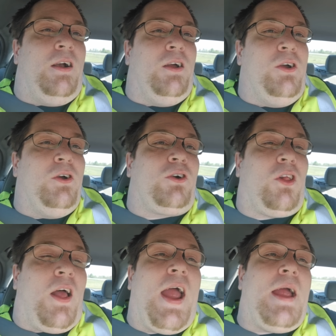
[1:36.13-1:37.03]
who
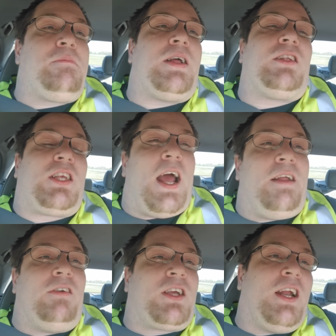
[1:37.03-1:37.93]
claimed and said
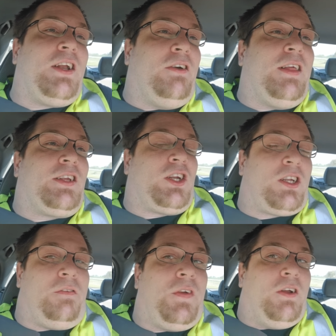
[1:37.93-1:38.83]
he was going to do this
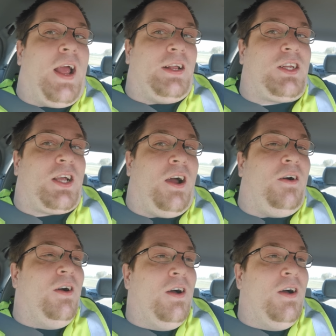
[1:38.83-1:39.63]
just a few days ago,